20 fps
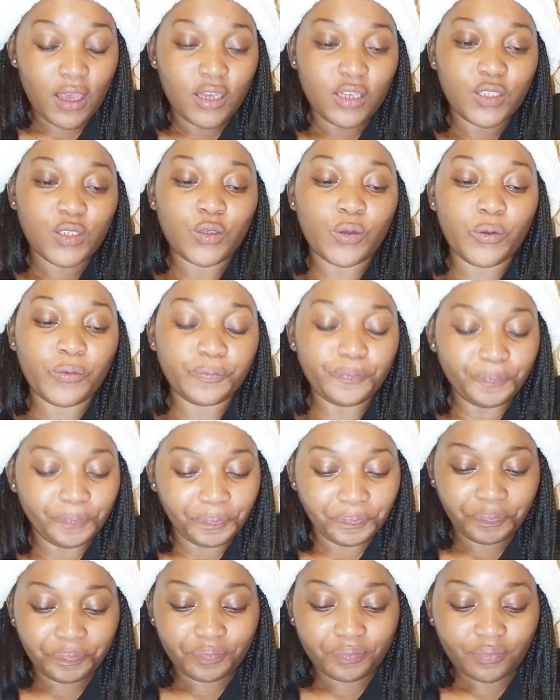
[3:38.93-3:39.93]
So
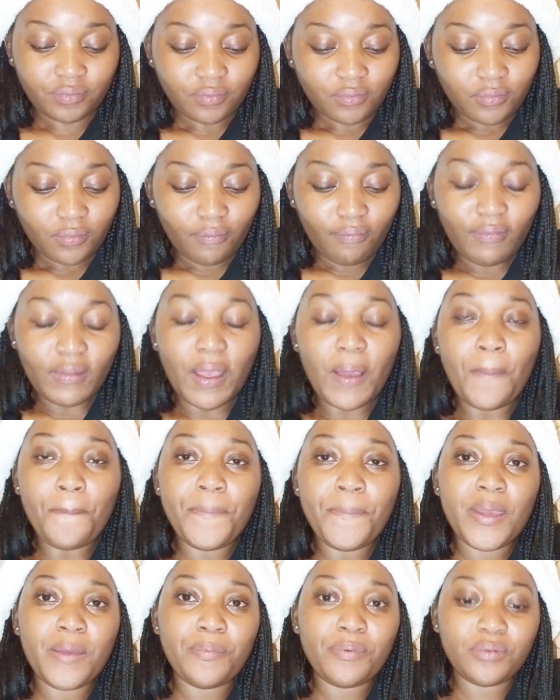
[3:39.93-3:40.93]

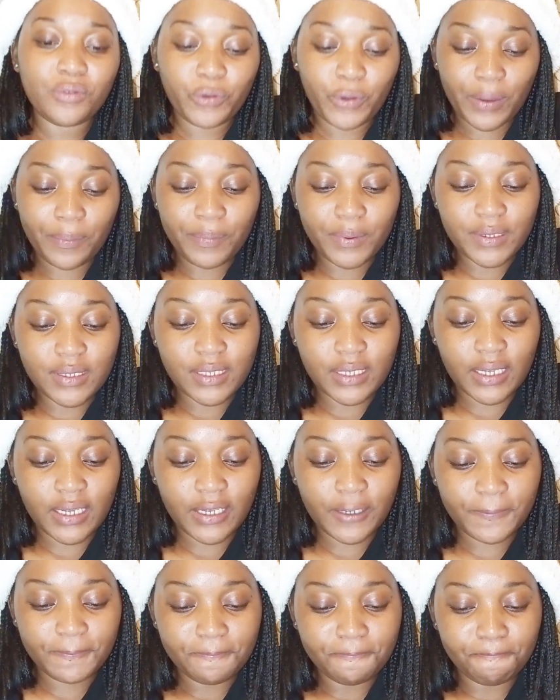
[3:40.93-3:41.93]
people were
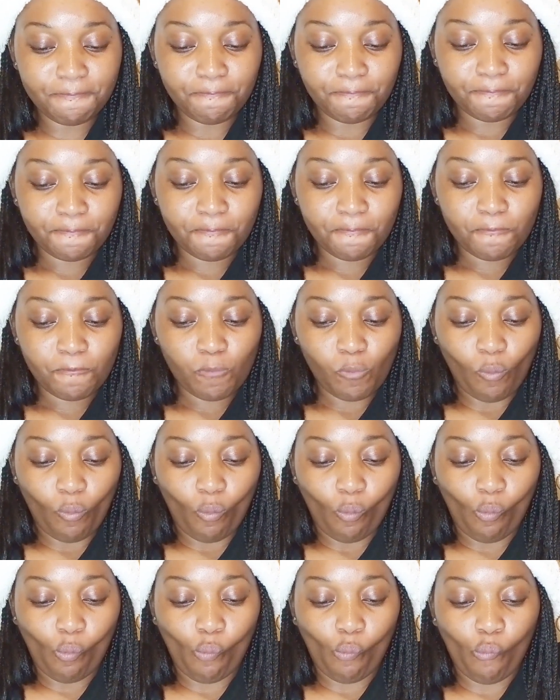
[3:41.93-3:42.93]
busy
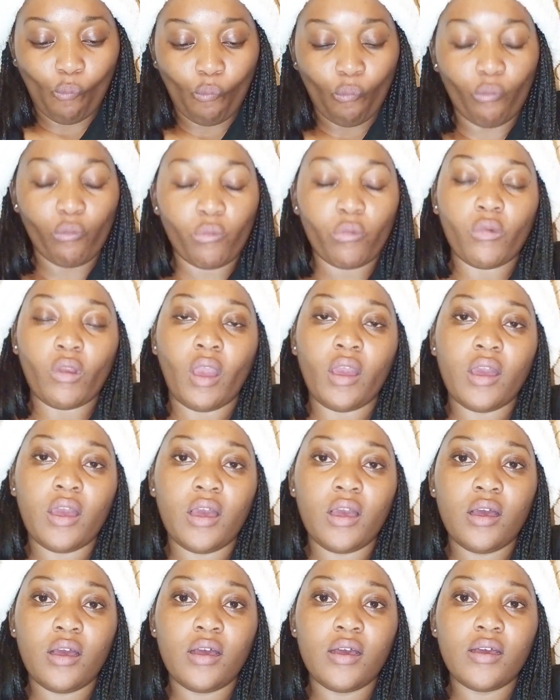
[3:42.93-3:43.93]

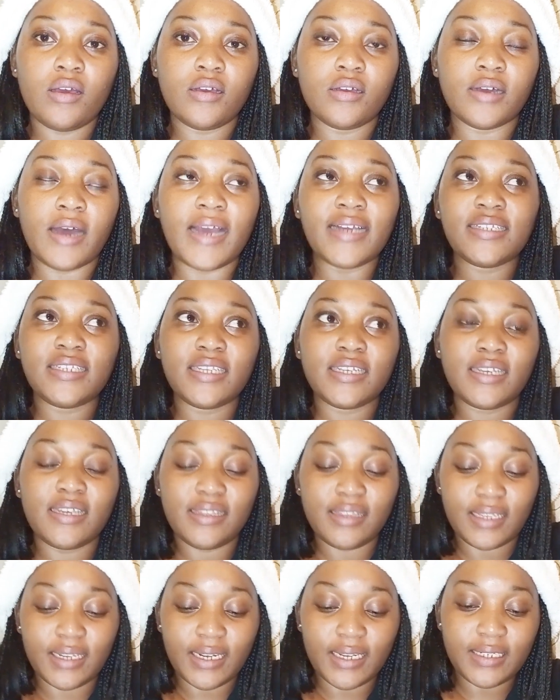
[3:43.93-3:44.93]

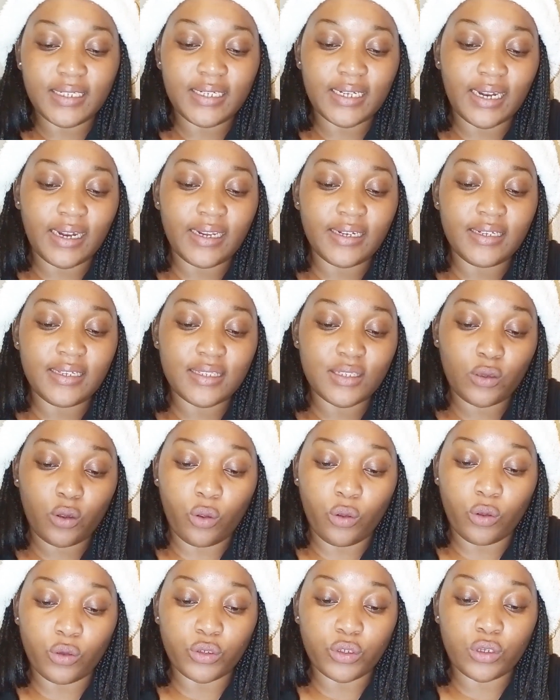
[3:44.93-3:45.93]
attacking the lady Naledi
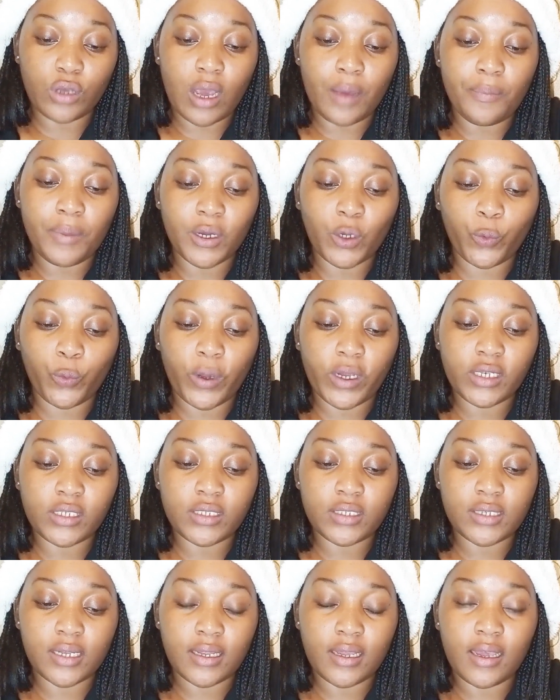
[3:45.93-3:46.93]
Sokoto about
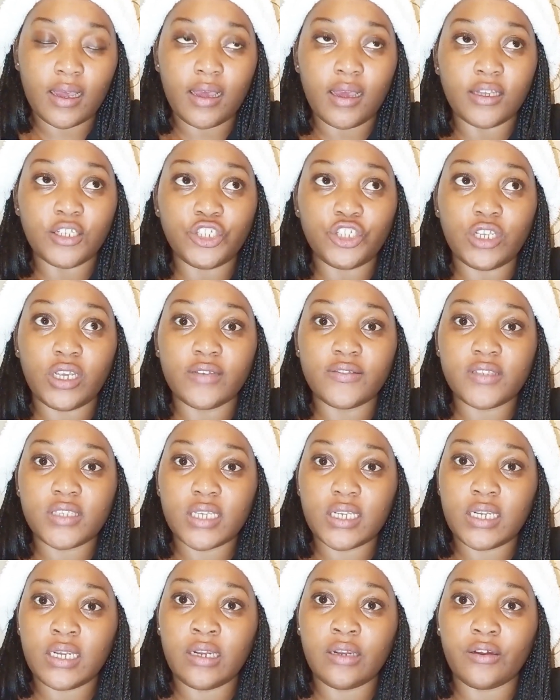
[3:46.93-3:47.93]
what she
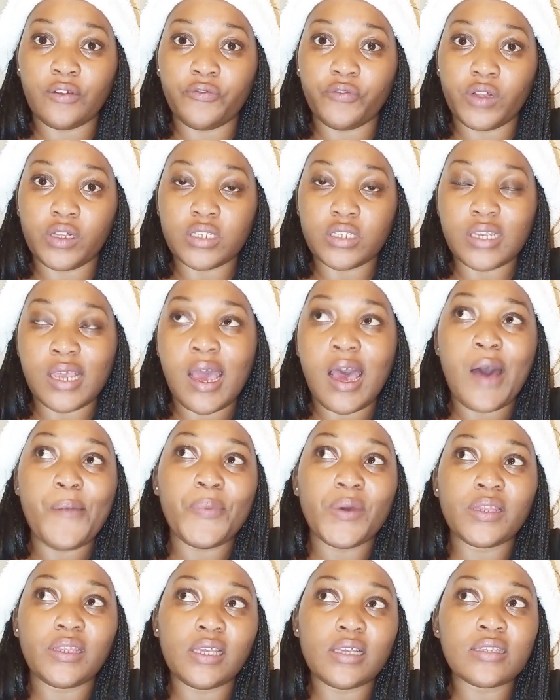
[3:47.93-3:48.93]
said in revolt,
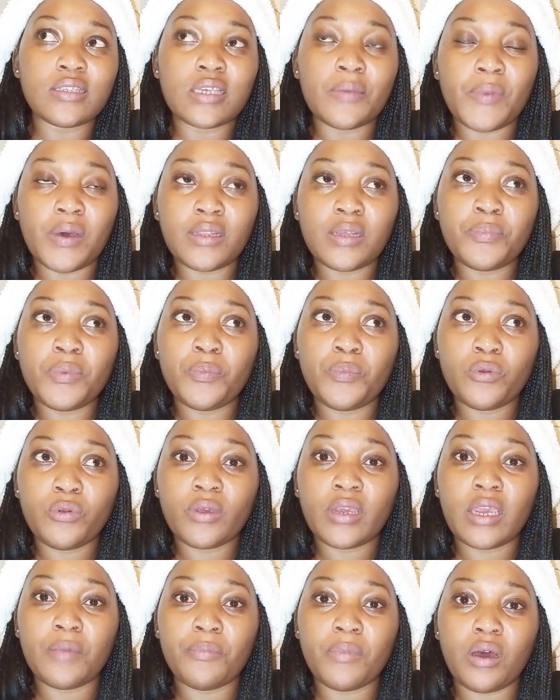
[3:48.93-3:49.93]
but then some other people
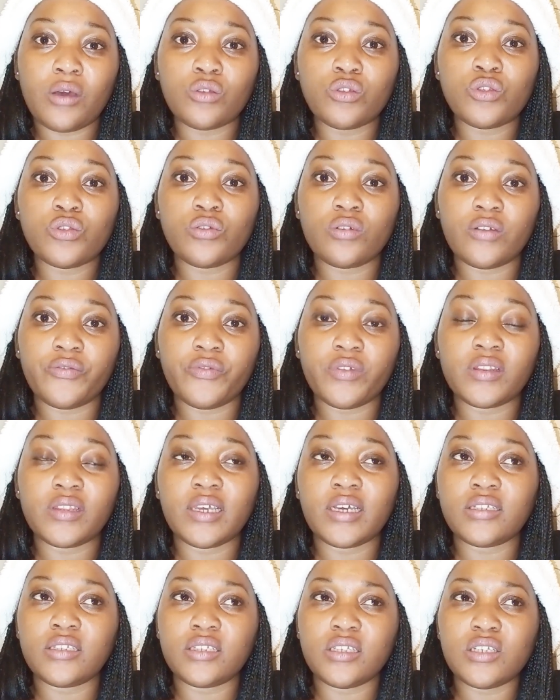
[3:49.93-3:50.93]
came out to reveal
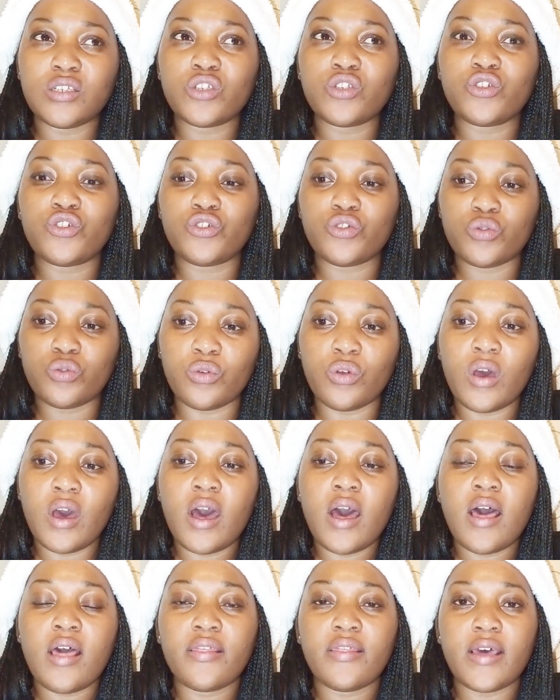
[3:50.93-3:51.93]
that it's true
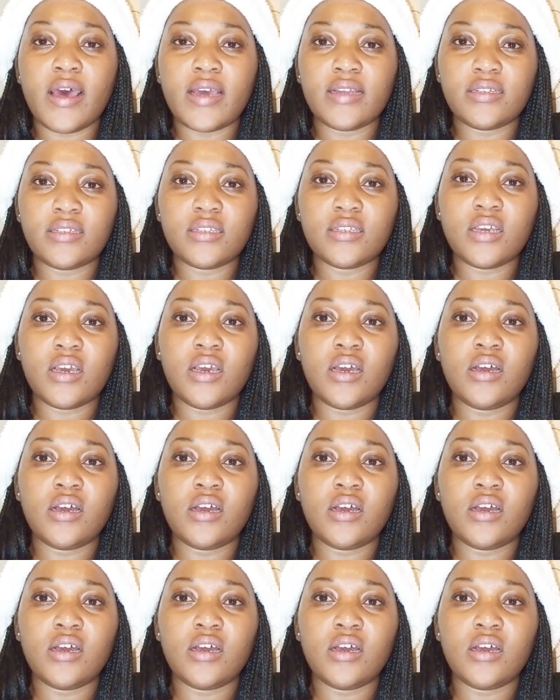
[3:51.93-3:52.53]
that